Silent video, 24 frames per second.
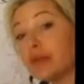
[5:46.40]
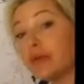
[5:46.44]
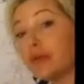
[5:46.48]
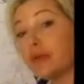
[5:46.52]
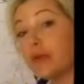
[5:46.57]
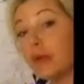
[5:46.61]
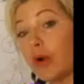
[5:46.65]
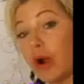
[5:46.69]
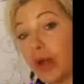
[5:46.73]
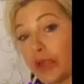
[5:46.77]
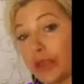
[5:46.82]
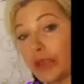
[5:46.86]
on a
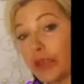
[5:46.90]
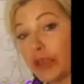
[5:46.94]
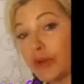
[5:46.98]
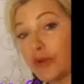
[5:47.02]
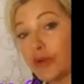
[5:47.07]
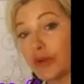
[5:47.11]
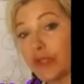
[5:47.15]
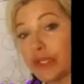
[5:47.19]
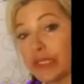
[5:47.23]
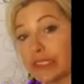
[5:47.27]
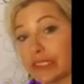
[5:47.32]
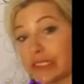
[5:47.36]

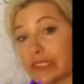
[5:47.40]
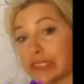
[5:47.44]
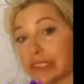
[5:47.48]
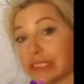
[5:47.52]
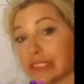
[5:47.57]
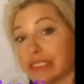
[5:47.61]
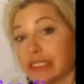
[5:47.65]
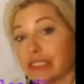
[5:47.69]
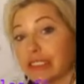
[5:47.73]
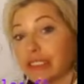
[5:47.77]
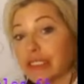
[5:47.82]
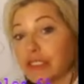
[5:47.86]
100 is
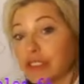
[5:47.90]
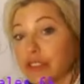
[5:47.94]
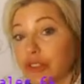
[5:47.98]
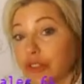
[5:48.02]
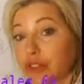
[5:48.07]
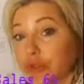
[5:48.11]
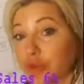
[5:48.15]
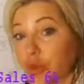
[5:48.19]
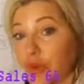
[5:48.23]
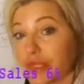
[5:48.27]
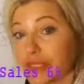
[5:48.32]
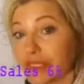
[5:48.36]

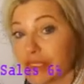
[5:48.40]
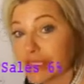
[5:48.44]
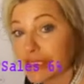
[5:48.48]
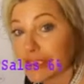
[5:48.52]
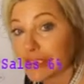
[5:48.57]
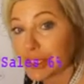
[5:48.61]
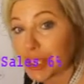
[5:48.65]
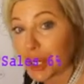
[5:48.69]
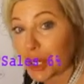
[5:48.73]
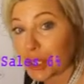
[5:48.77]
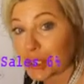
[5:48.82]
$20.